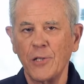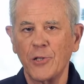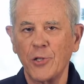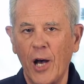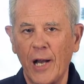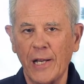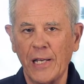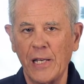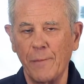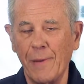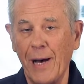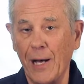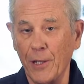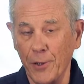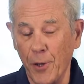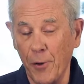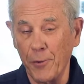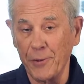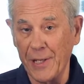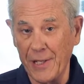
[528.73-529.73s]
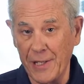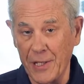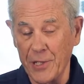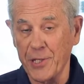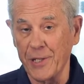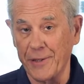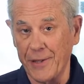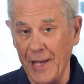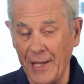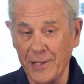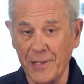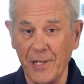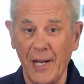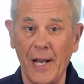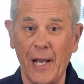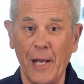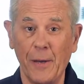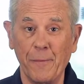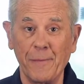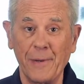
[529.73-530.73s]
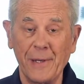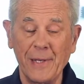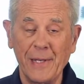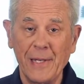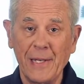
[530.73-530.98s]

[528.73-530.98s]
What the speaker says: talking about loneliness at that time.